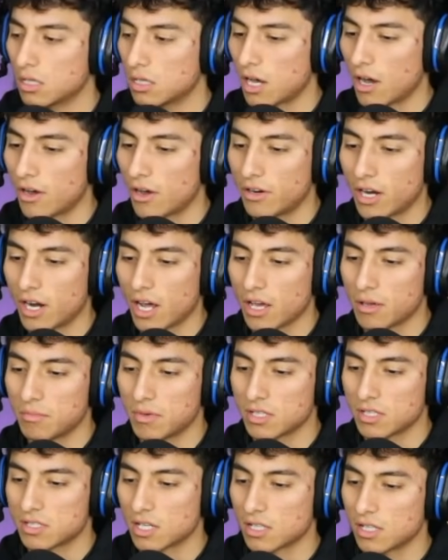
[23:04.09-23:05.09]
How did I
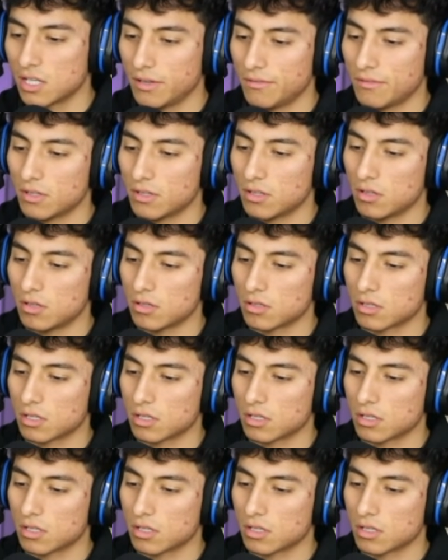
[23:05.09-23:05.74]
miss? I didn't even look.